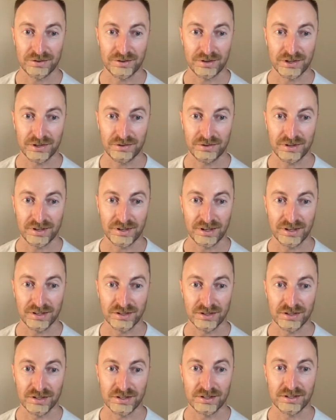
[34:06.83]
are doing and
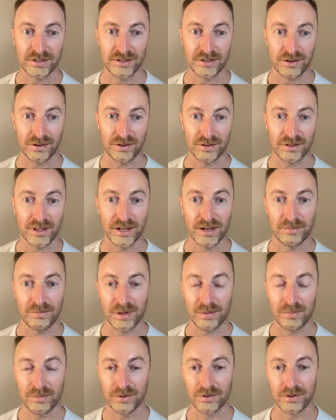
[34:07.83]
just, letting
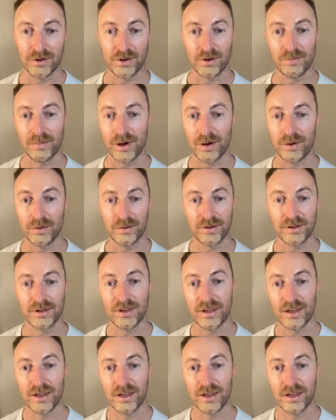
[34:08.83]
people know about